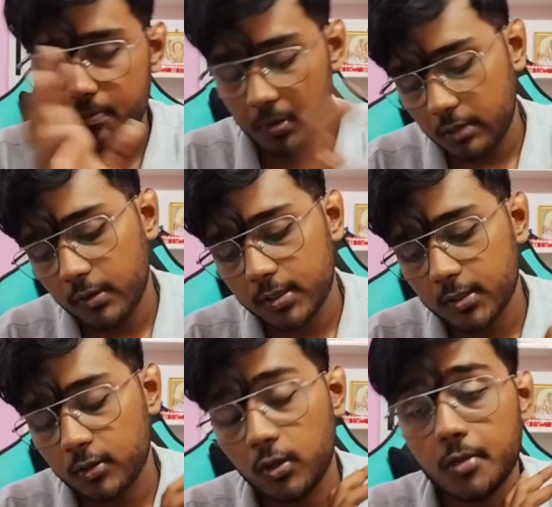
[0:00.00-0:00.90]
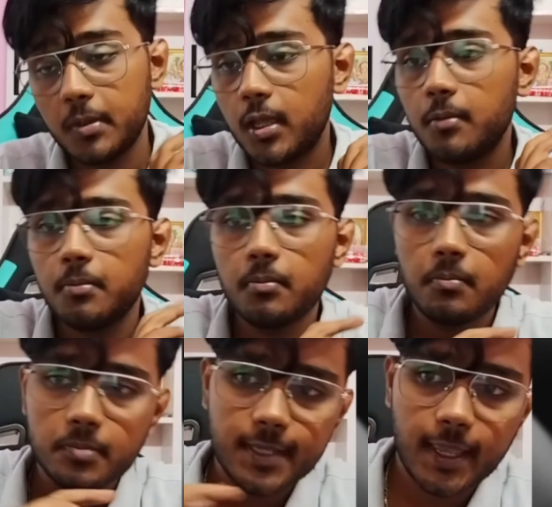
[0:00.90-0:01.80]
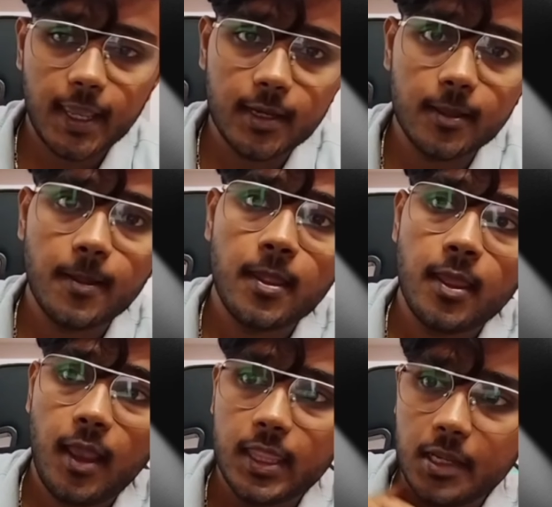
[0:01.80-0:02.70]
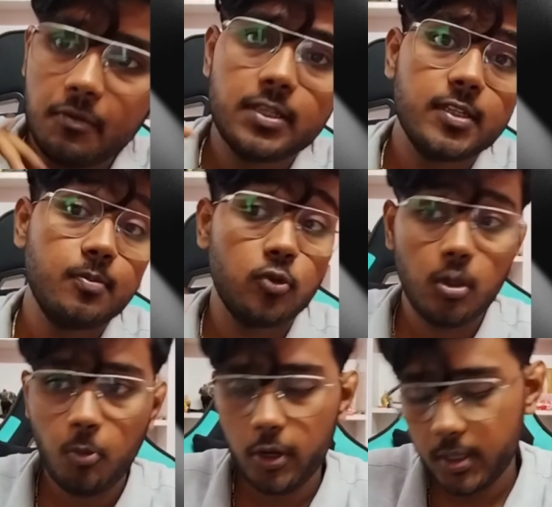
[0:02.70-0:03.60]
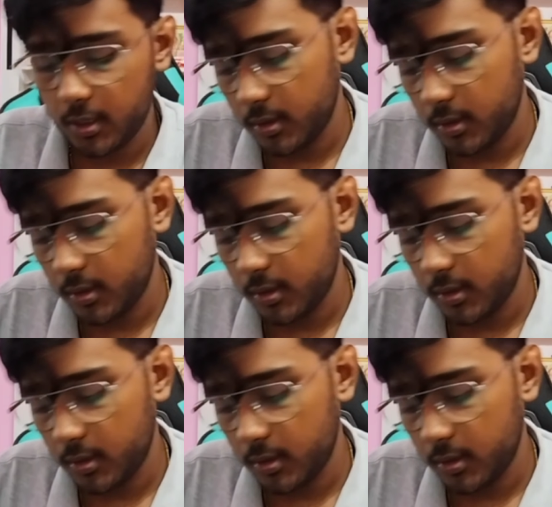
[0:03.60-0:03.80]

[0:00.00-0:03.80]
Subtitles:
previous is going to become second. And then we just move the pointer.